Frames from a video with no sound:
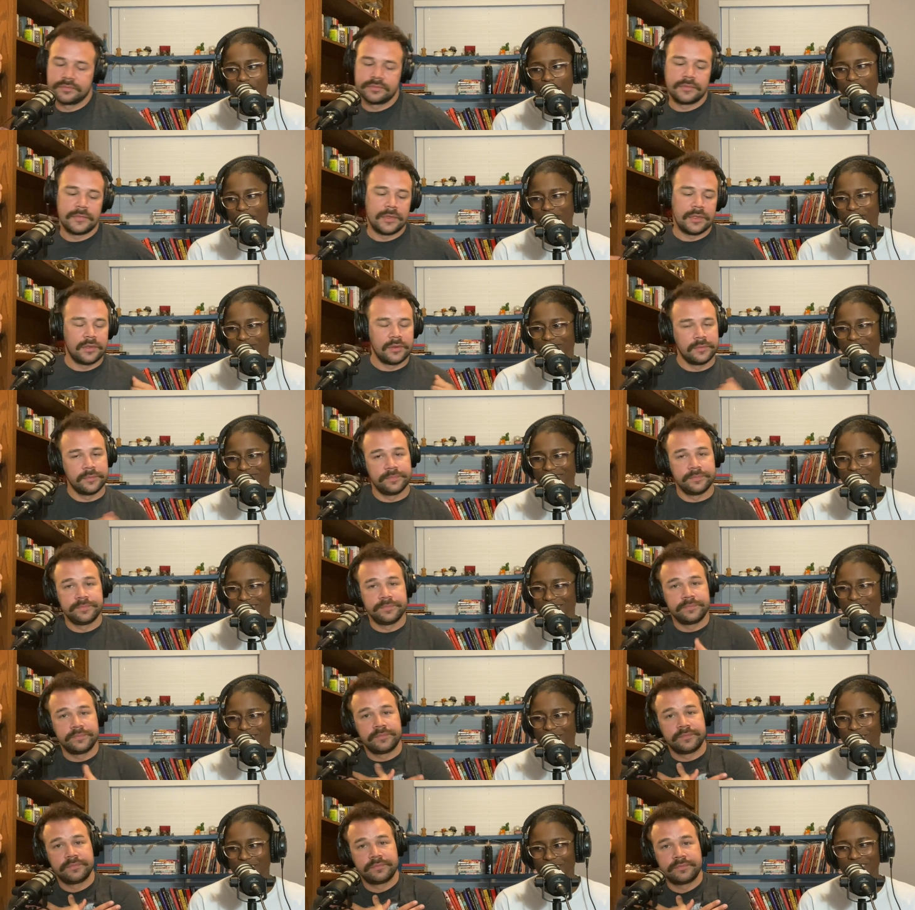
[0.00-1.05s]
Speaker 1: Welcome
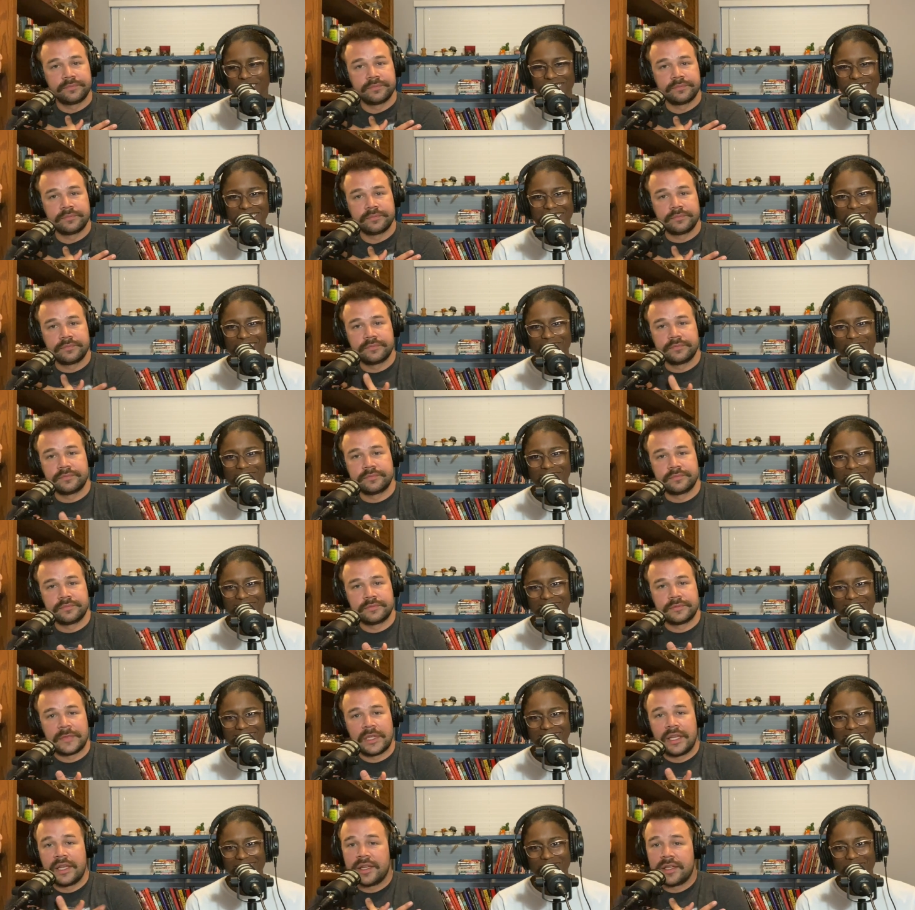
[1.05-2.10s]
to Nerd Escape,
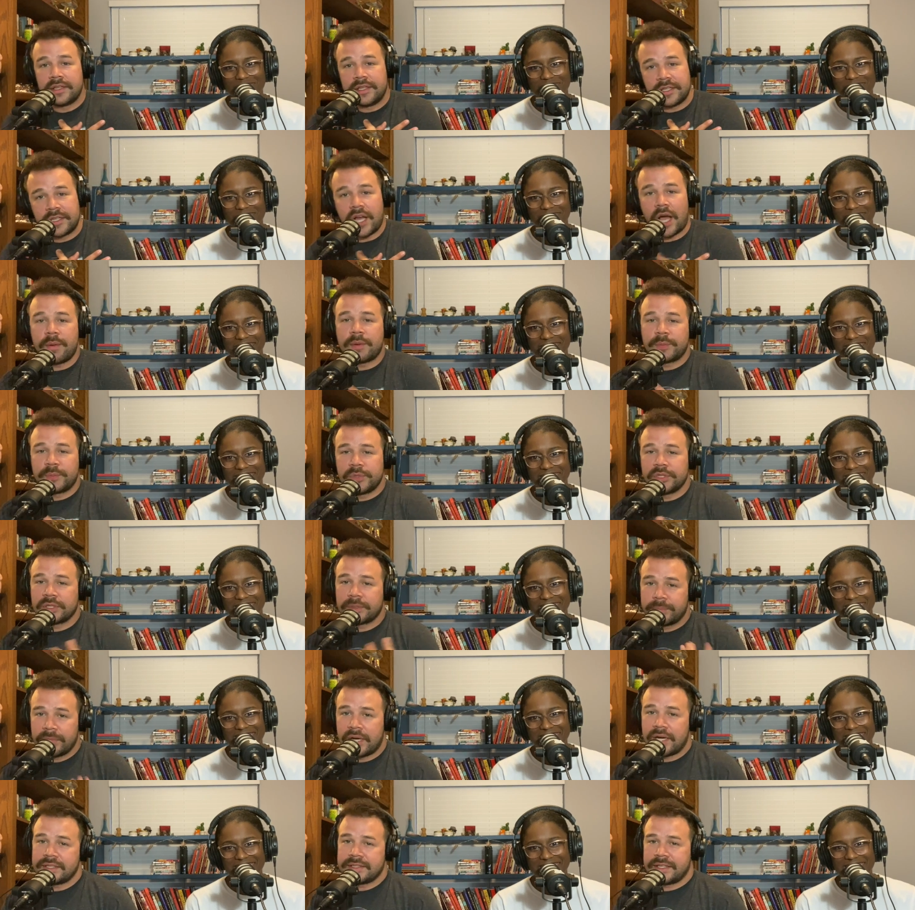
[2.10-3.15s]
Speaker 2: the comic
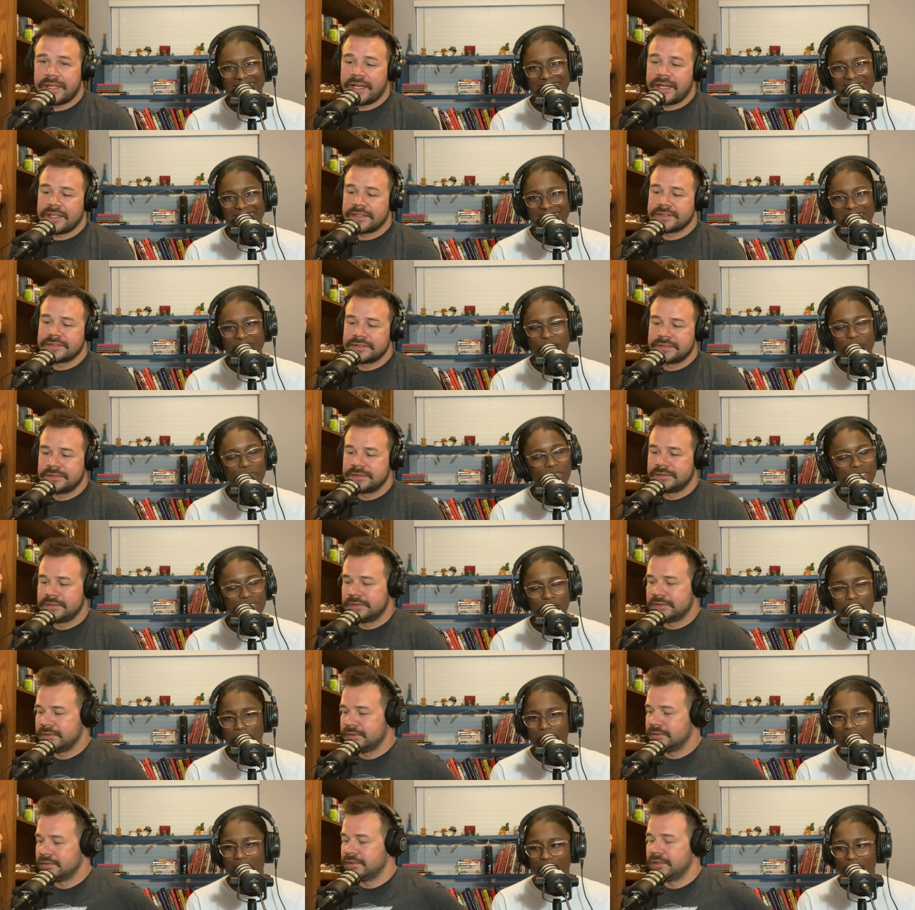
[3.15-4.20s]
book podcast
Speaker 1: where we
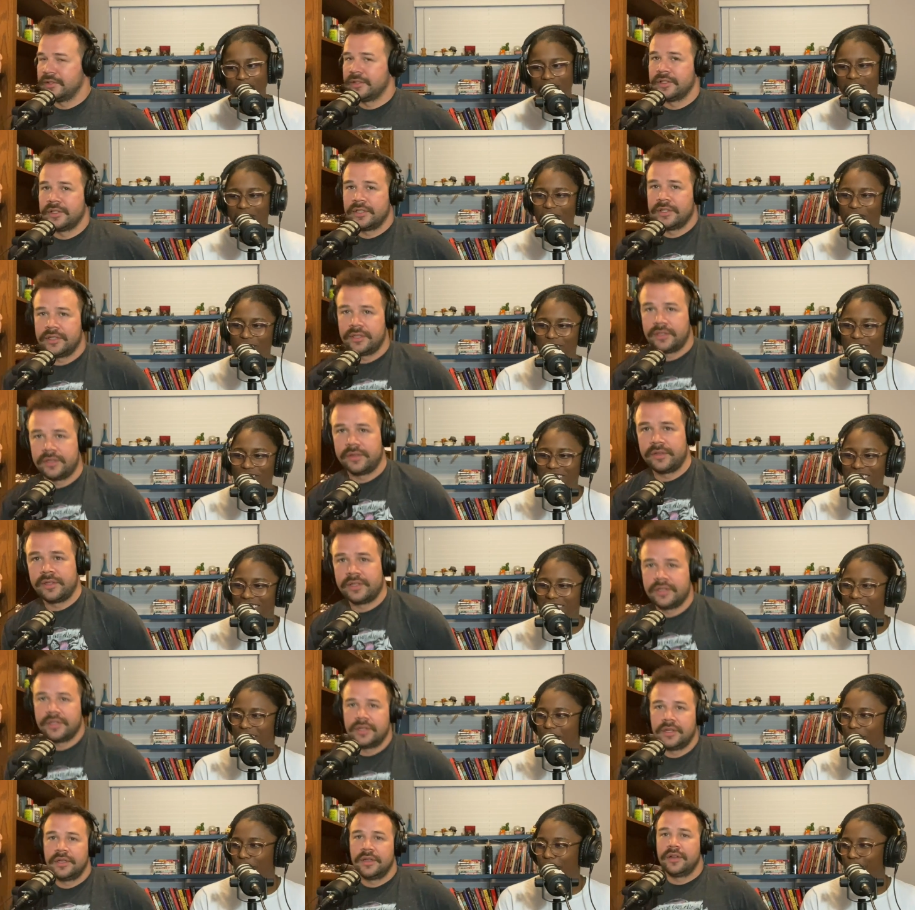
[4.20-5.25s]
talk about everything
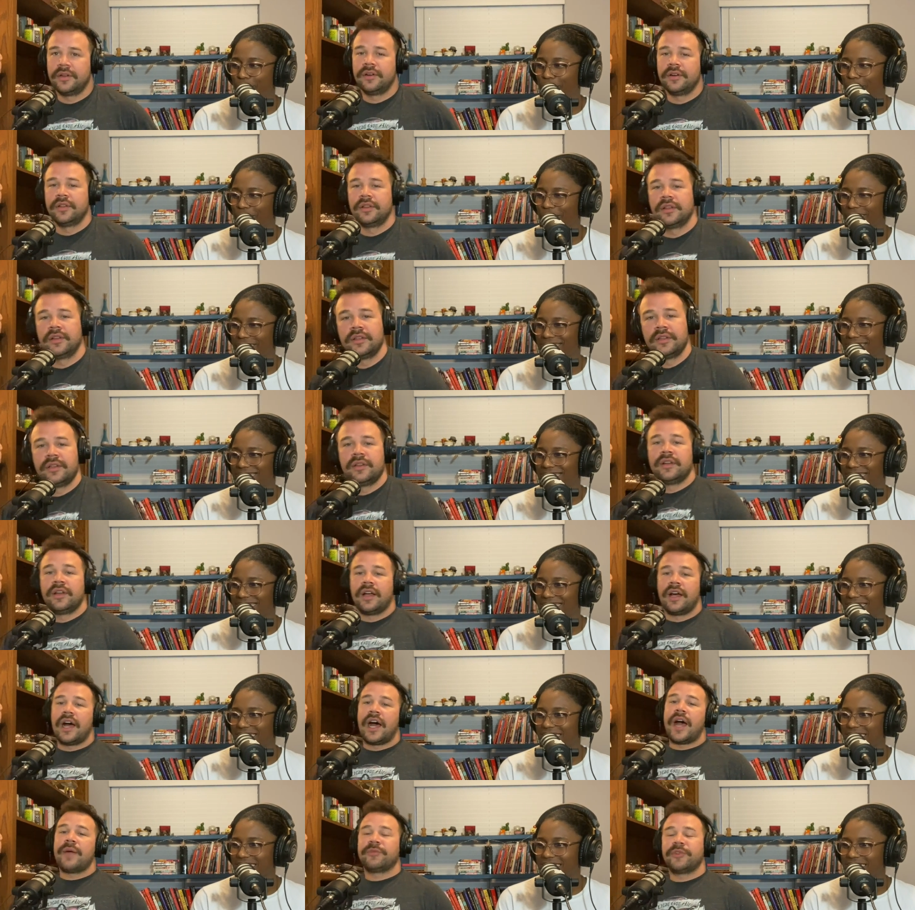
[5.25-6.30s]
underrated and overlooked.
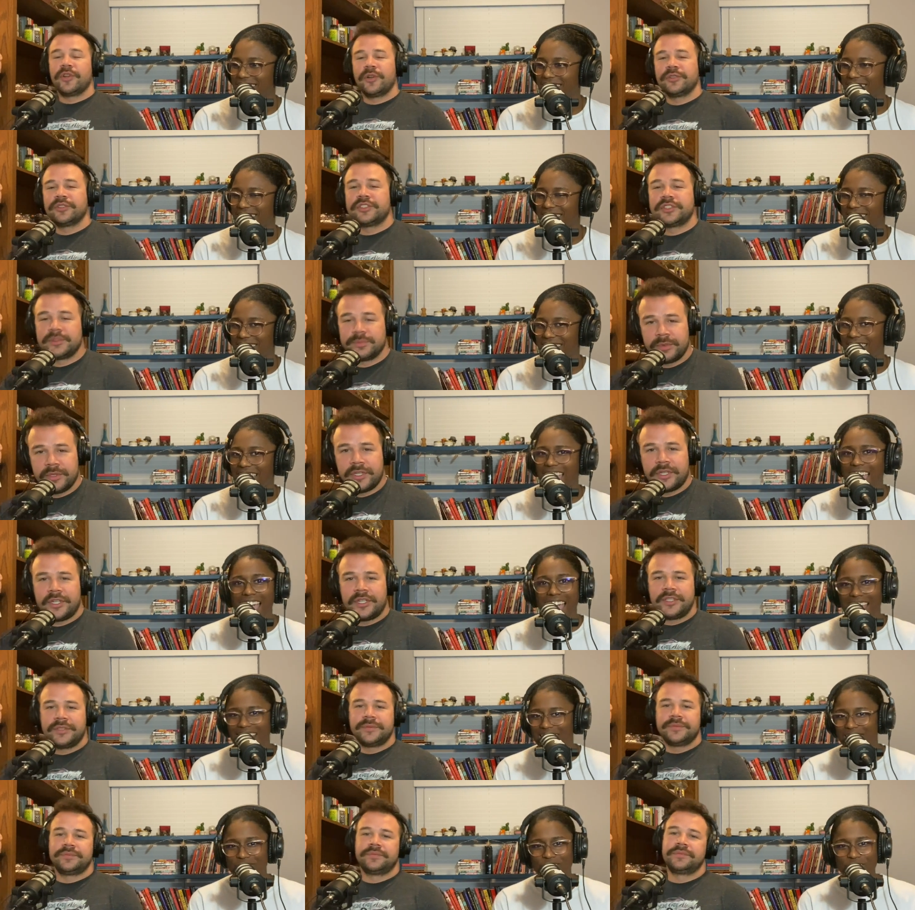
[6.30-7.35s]
Speaker 2: I'm your host,
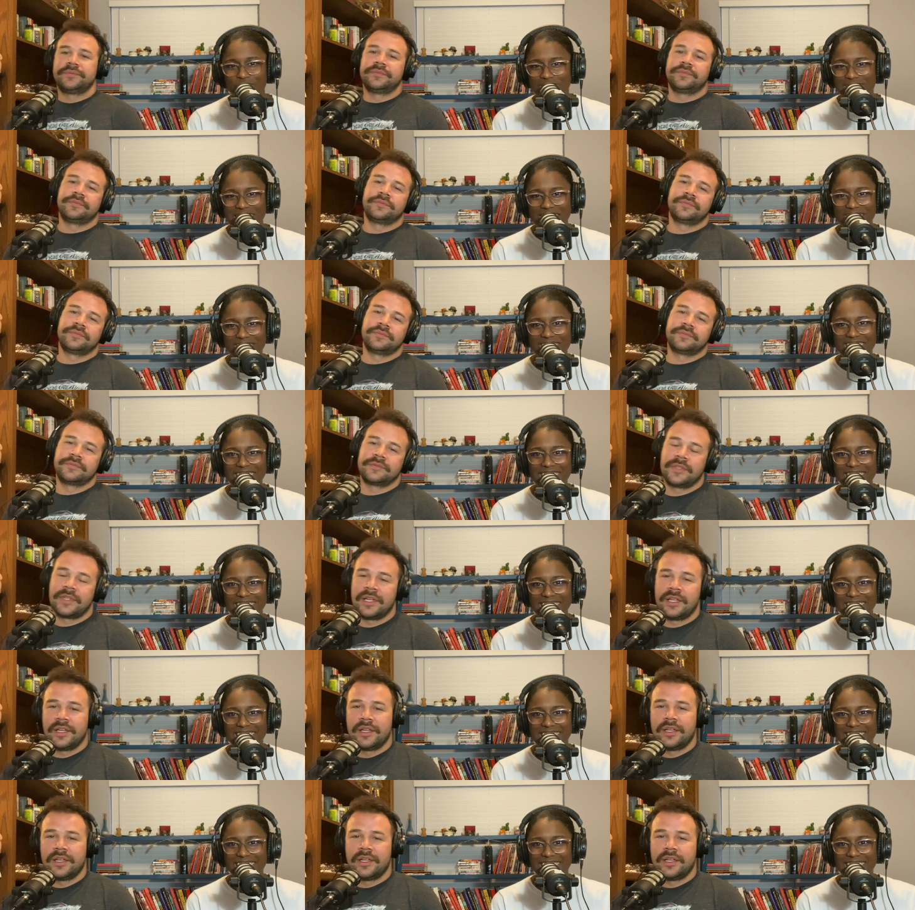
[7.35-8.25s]
Jublar.
Speaker 1: And I'm your host, Cami.